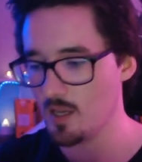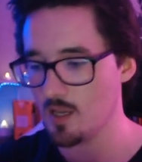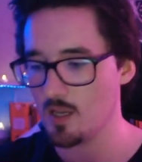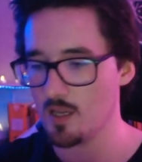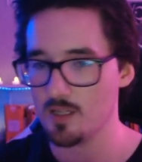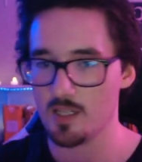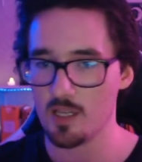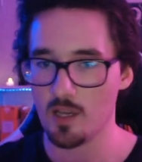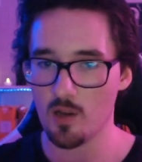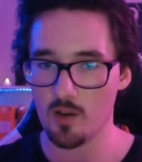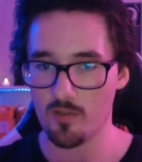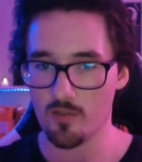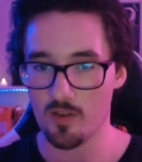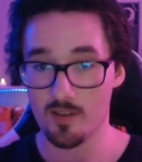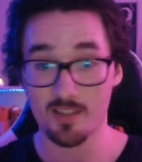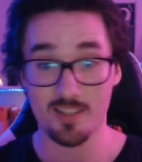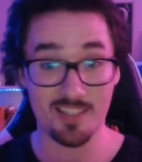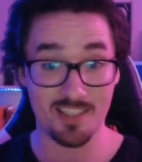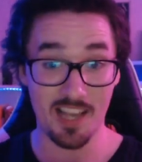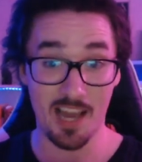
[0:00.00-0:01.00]
Dear Oliver,
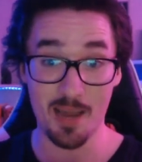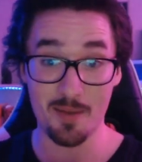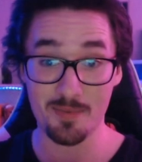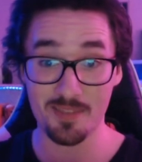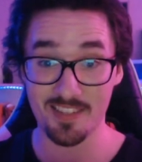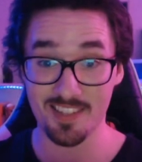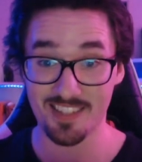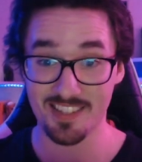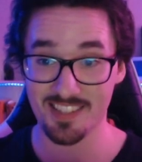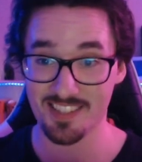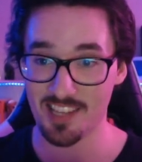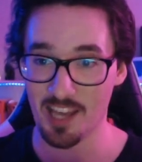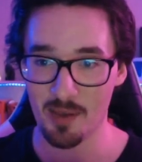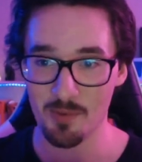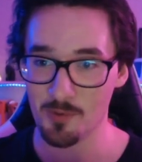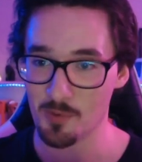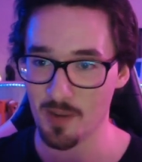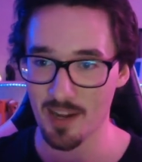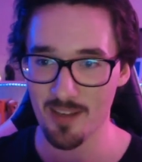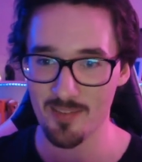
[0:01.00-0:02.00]
it's
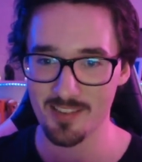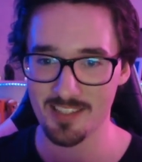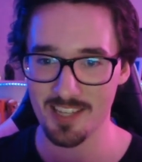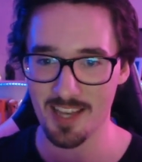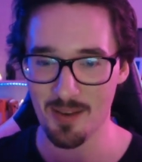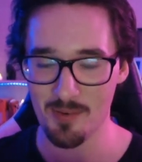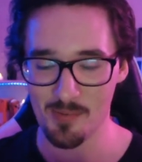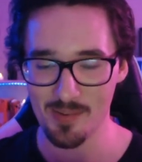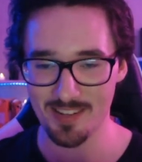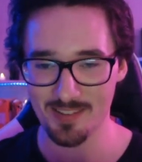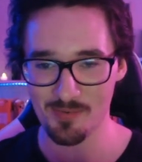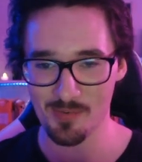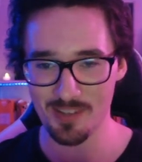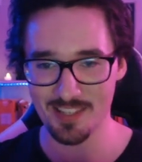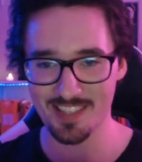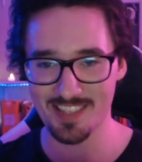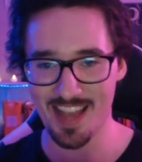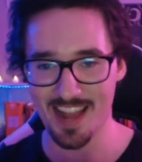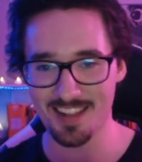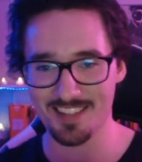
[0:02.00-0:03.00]
typed. We love a type. We
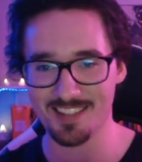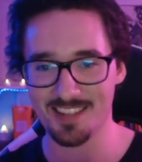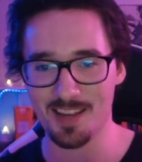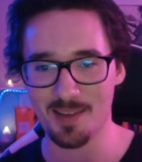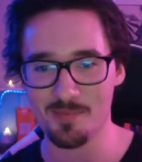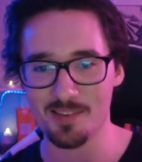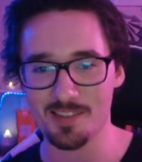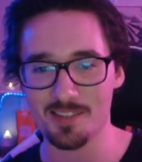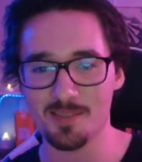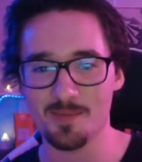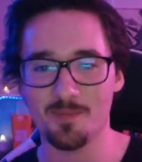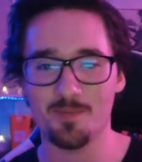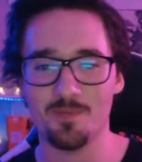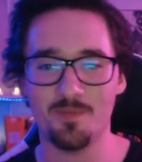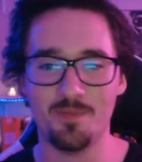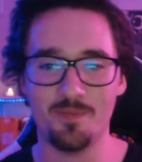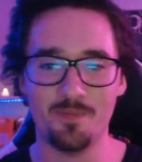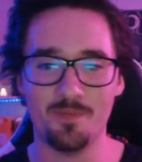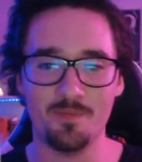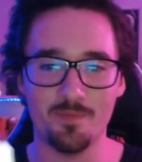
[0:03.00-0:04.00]
stand a typist.
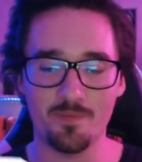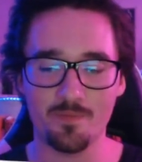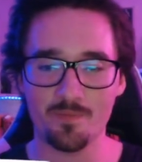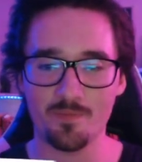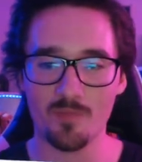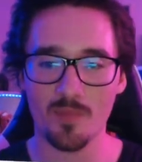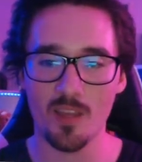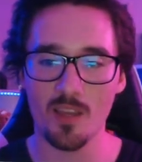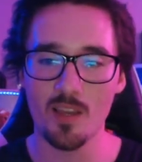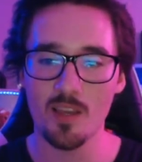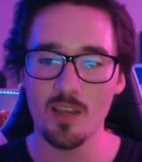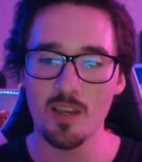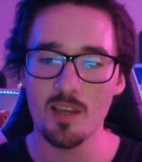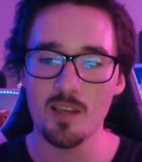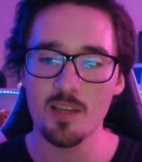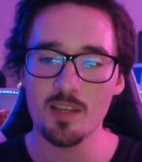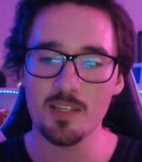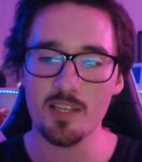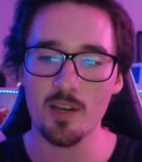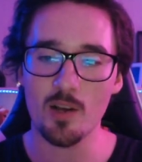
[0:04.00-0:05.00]

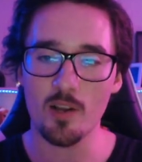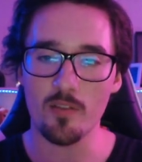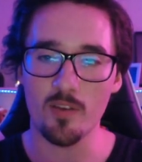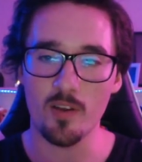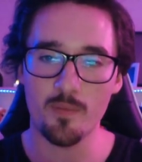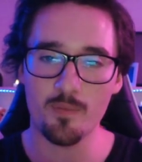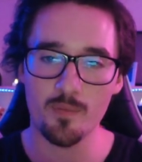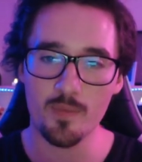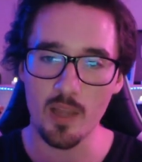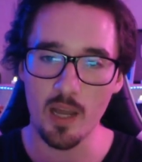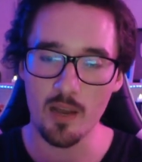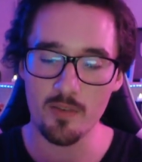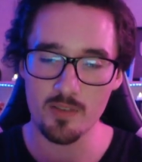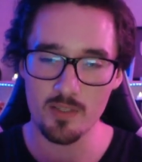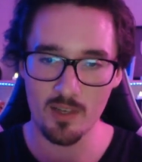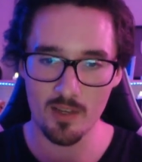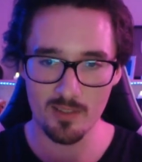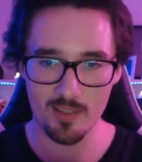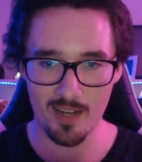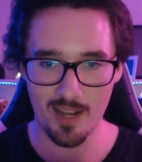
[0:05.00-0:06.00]
Dear Oliver, I'm
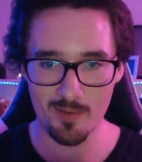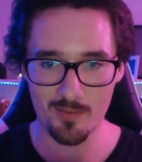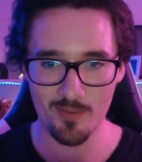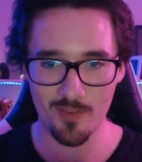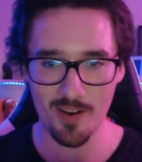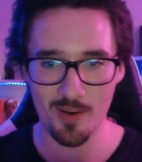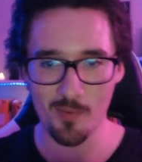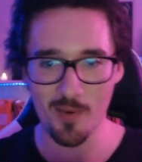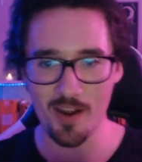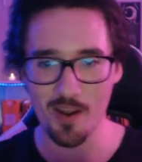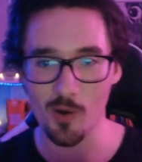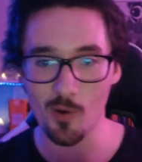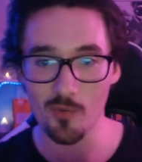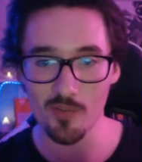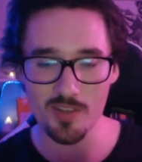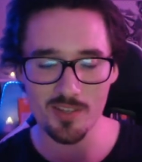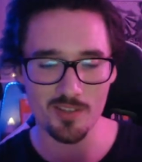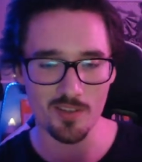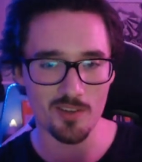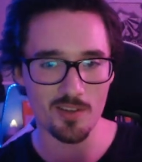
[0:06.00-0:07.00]
trying to find a way to hold
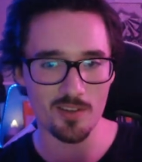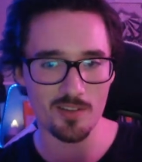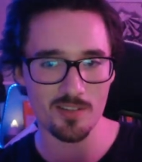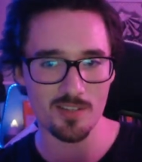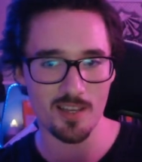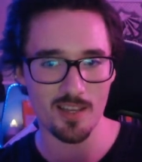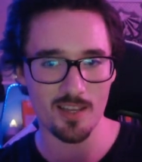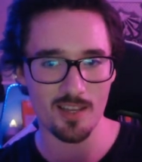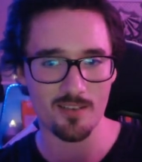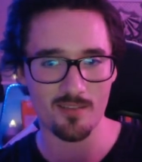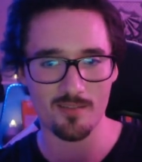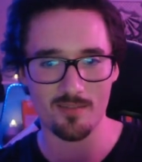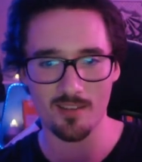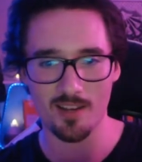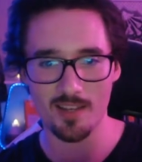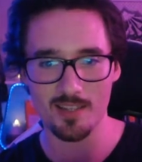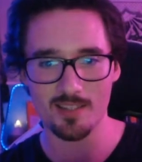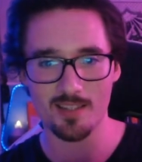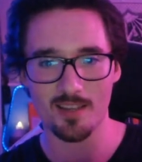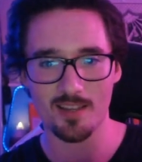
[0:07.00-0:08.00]
this so you can see it
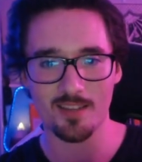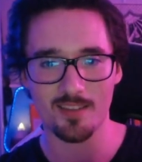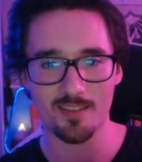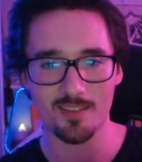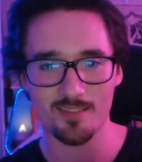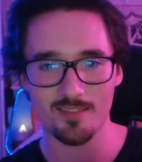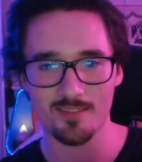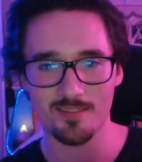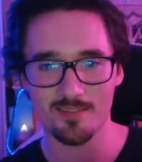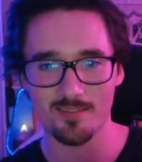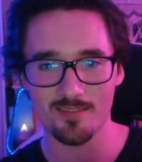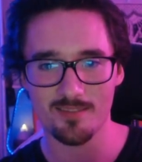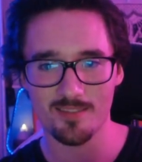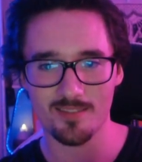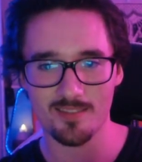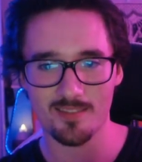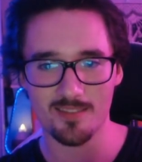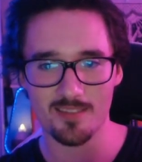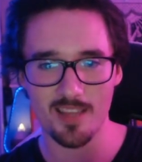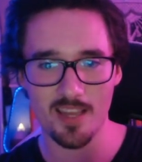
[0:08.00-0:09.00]
nicely.
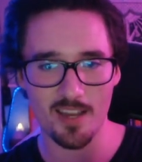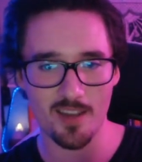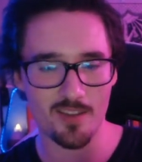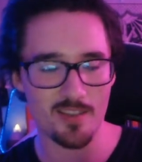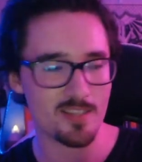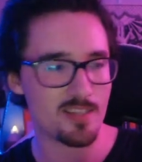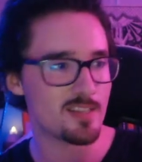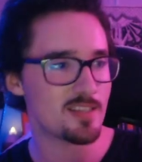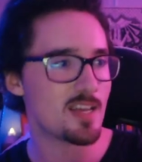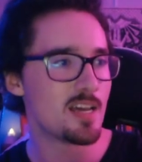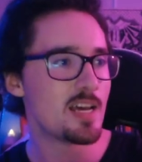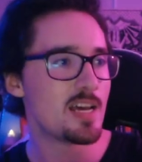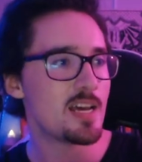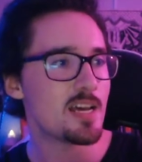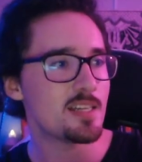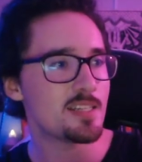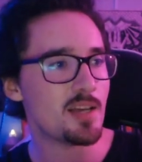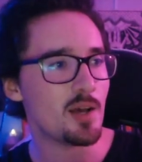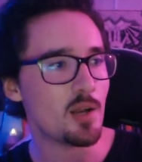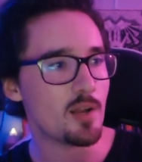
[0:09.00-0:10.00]
There you go, that's nice.
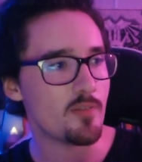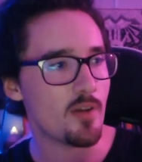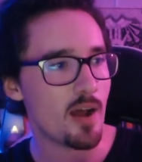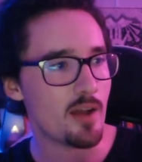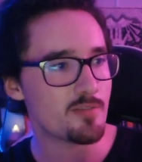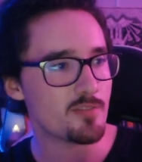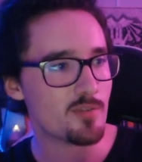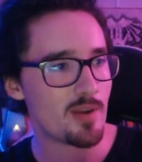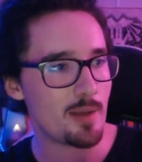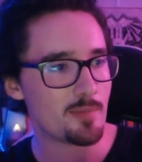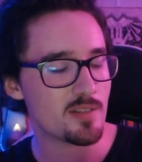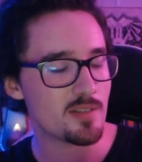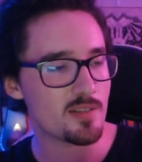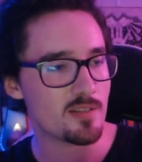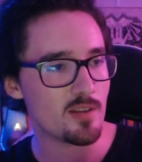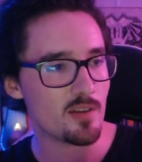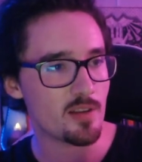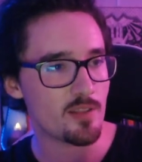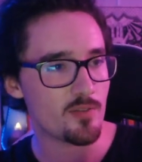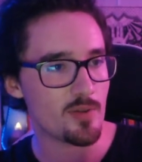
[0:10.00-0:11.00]
Dear Oliver, I've scrapped and
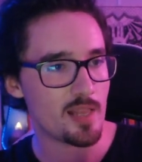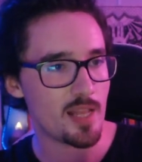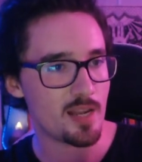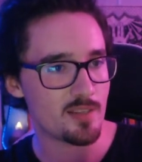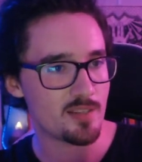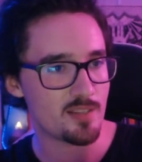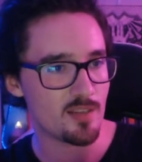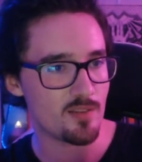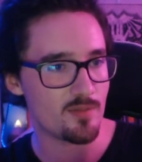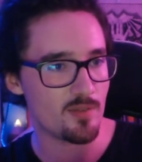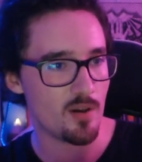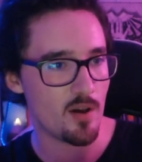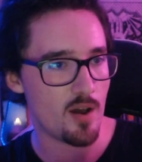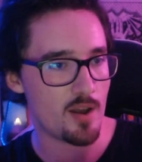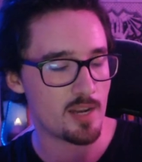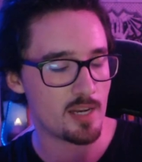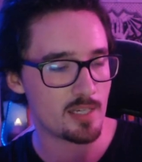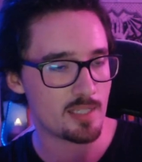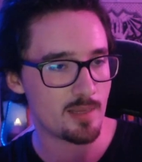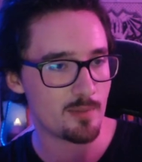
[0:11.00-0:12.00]
started 3 letters so far in
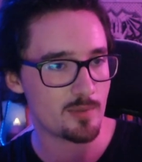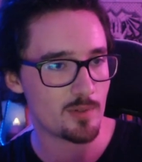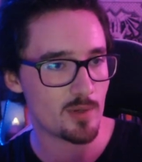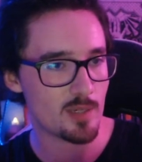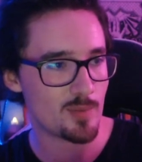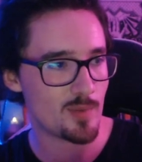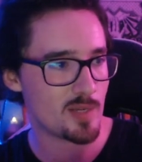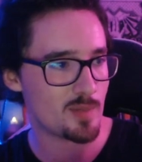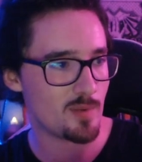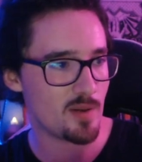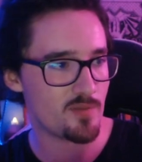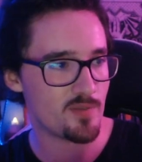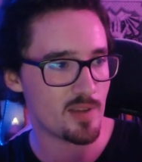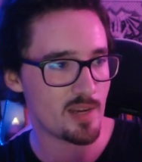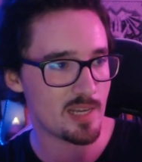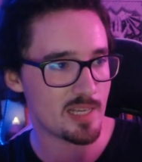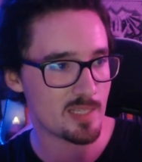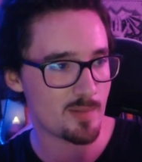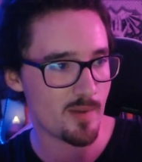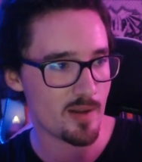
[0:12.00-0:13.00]
an attempt to express my
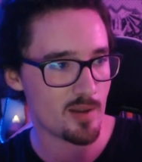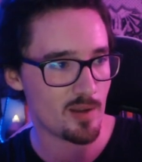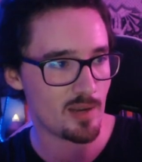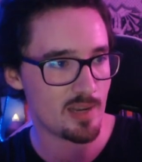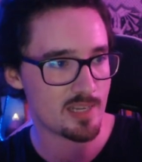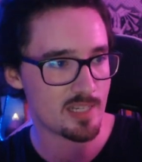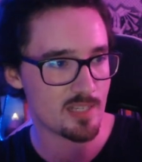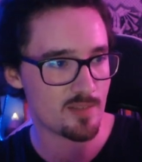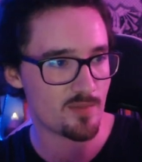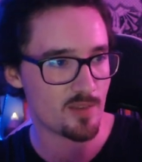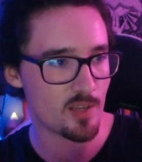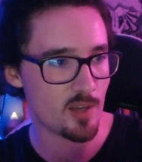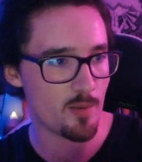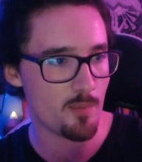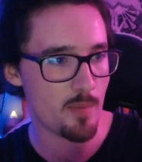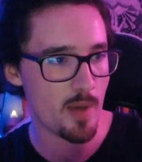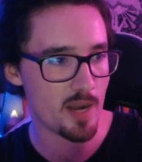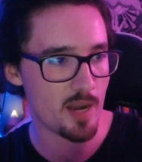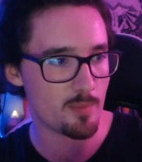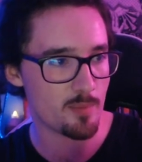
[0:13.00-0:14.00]
feelings about your latest video,
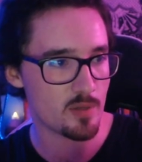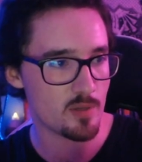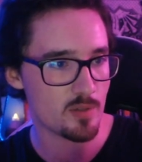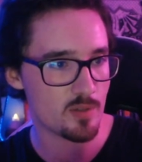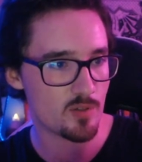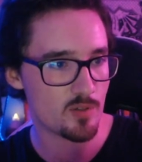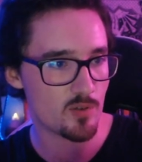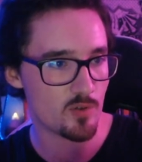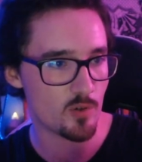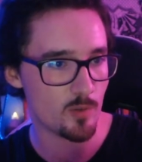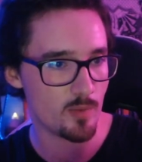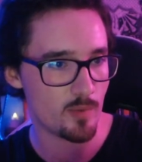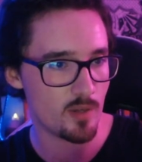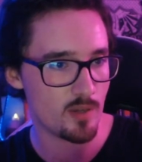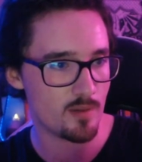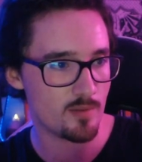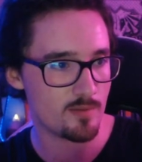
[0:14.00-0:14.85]
Men Abuse Trauma.